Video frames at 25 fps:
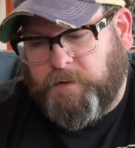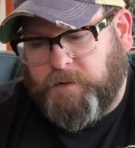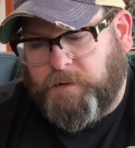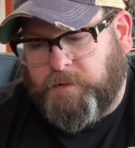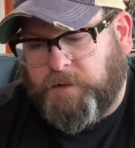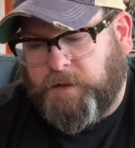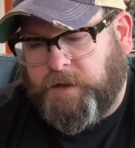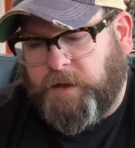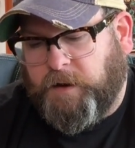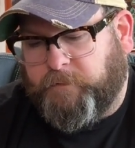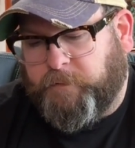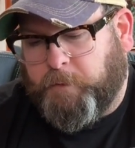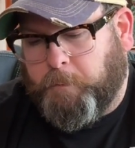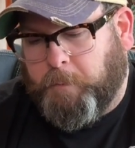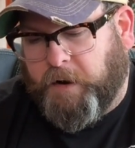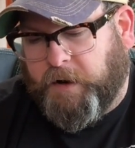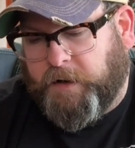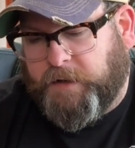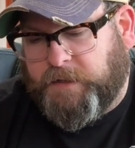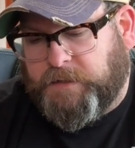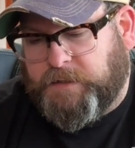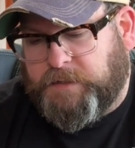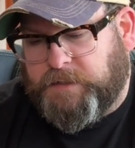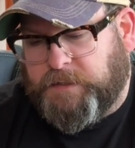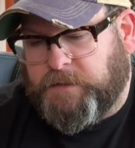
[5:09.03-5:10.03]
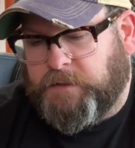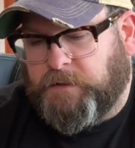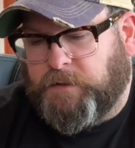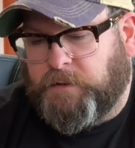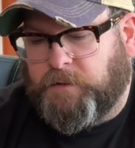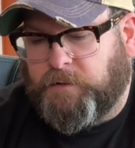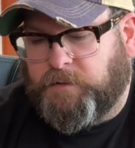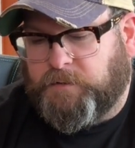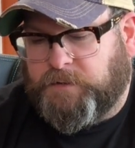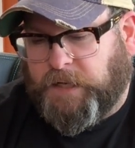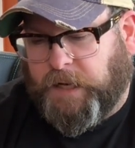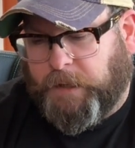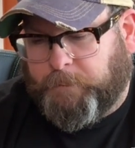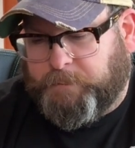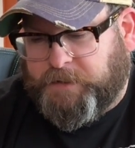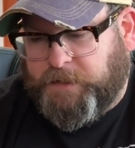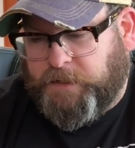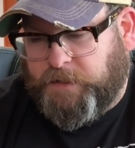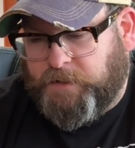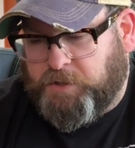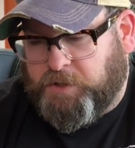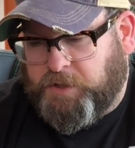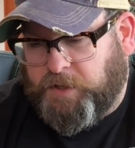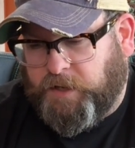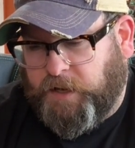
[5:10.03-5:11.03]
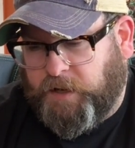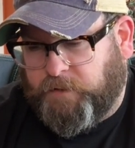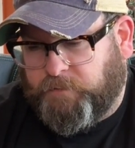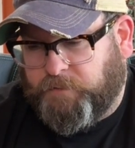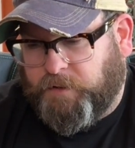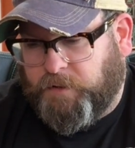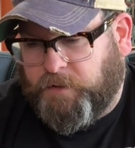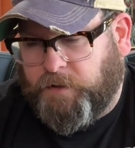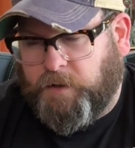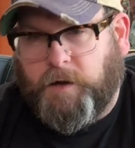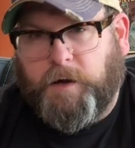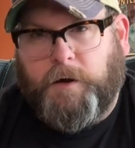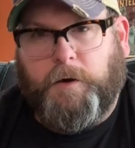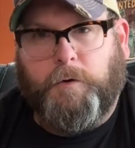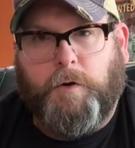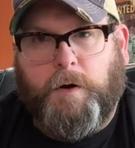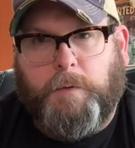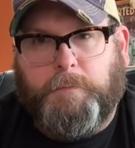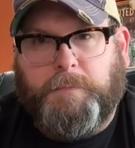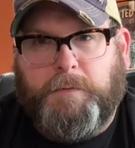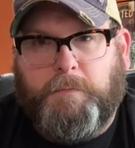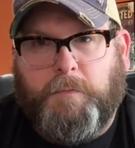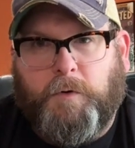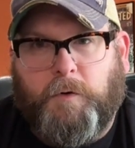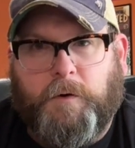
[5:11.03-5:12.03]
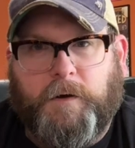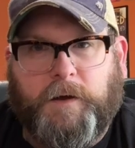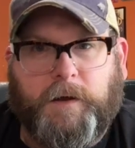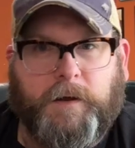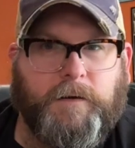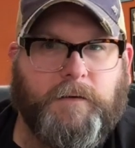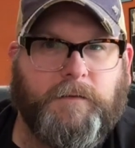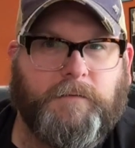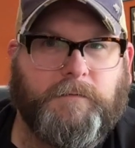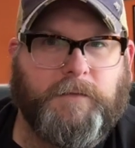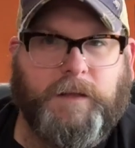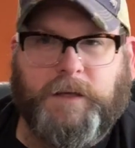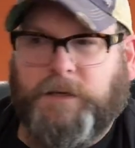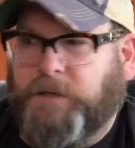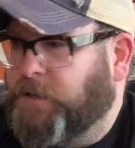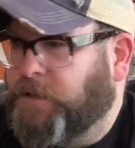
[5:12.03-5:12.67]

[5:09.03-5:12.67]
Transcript: think everybody's top 10 should have a grumpy boy like